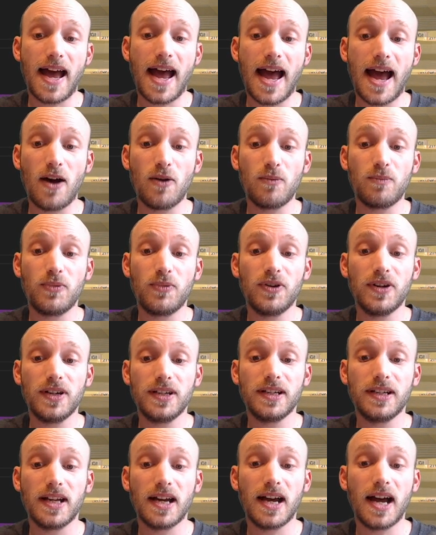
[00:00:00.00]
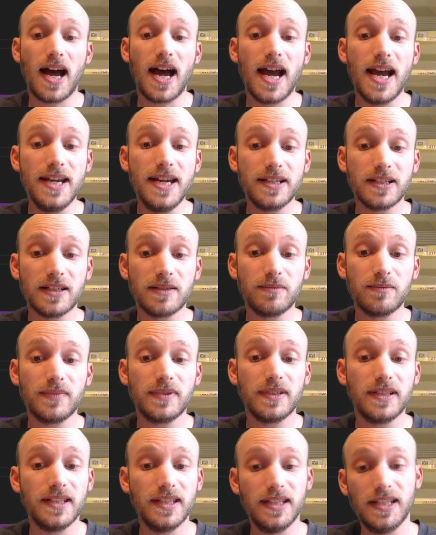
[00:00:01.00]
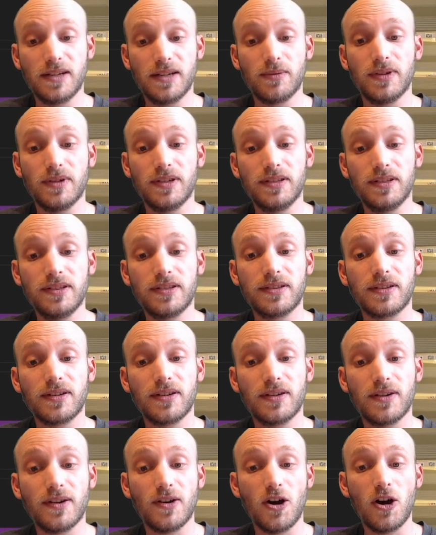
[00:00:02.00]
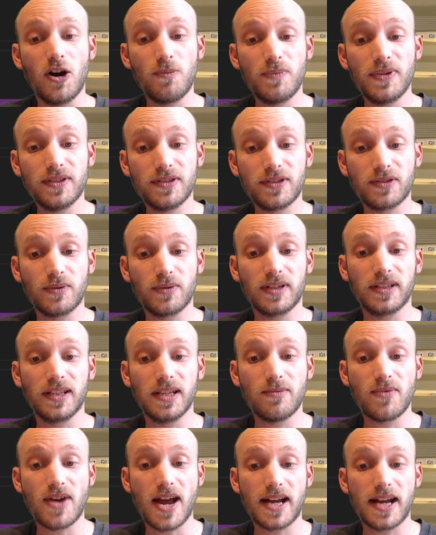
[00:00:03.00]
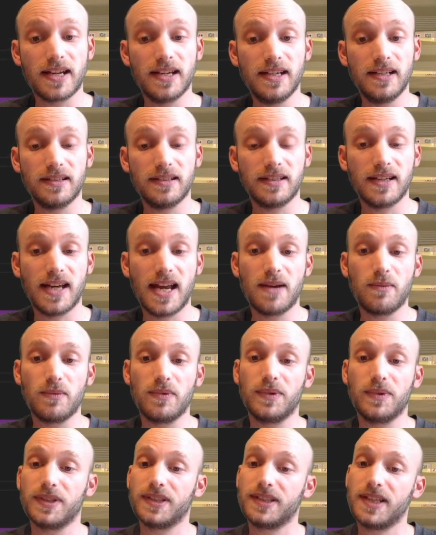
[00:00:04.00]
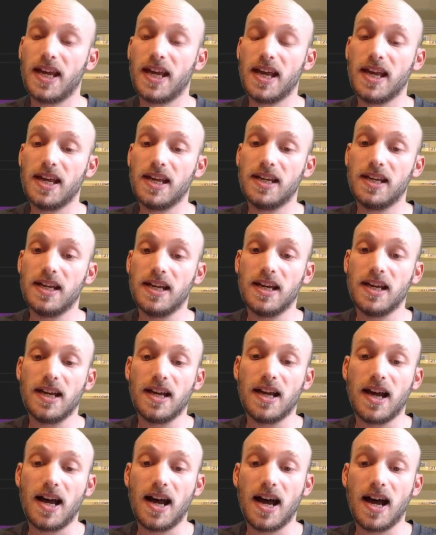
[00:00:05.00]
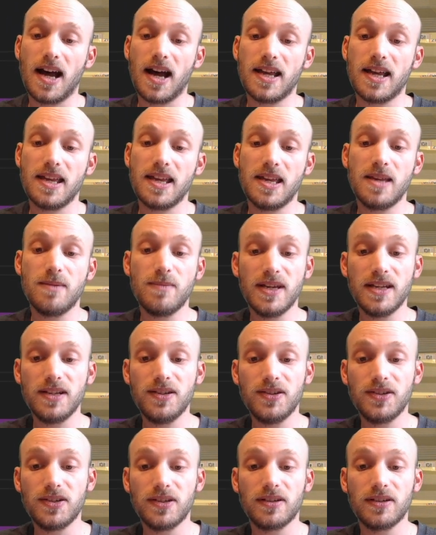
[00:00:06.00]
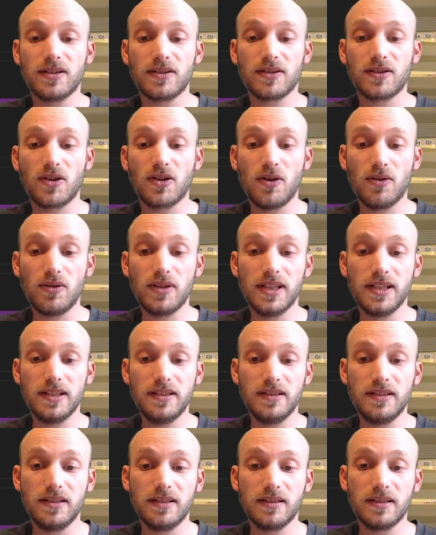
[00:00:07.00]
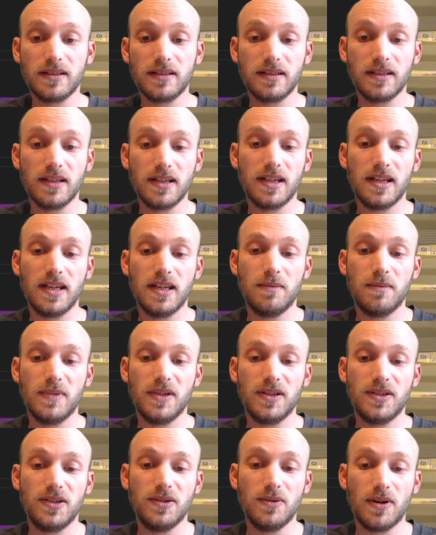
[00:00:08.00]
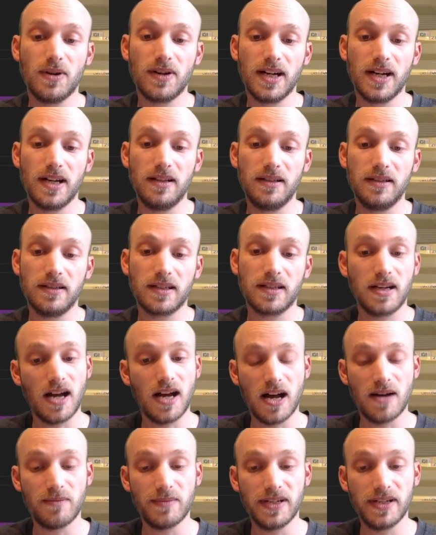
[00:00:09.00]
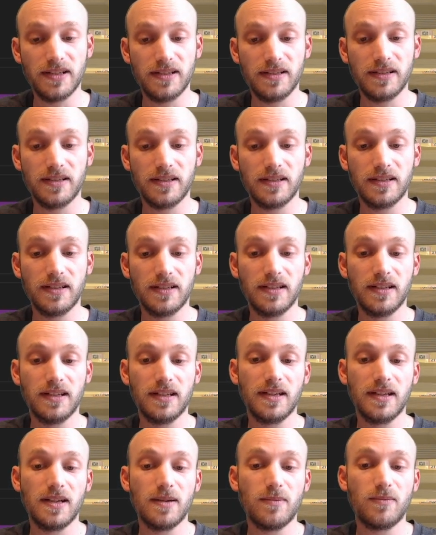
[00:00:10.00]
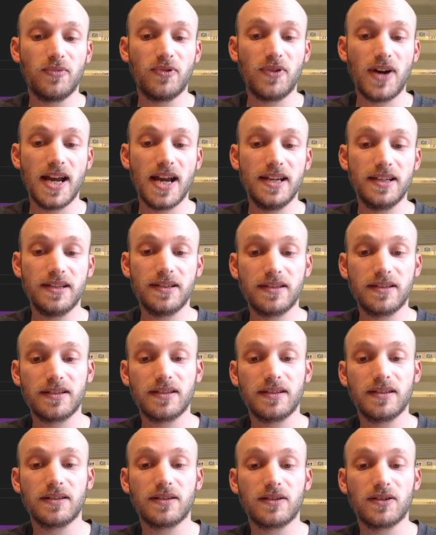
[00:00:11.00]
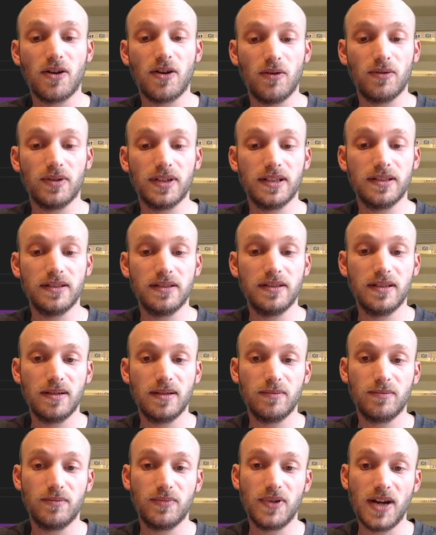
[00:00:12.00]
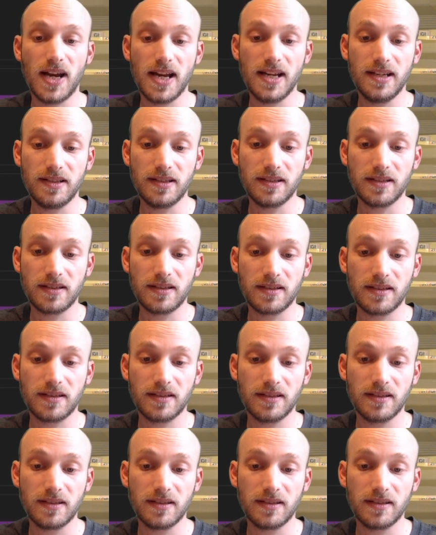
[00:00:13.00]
output item equals open squiggly bracket, and we'll say image colon image URL comma price colon price,